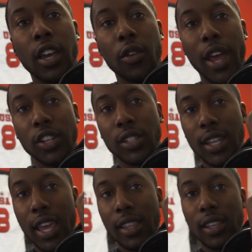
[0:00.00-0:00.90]
And you actually
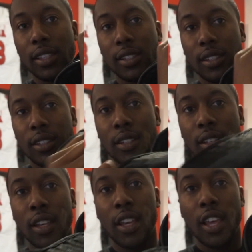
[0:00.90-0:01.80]
take these
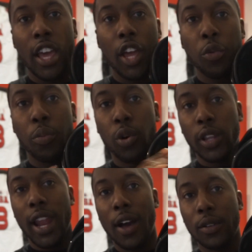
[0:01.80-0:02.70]
and you pull
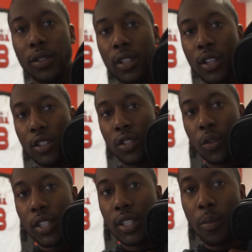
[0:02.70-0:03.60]
it out. So
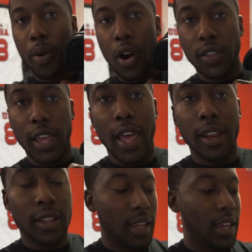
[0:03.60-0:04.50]
this is the part
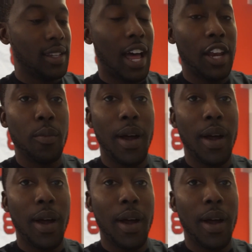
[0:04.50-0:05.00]
that is on your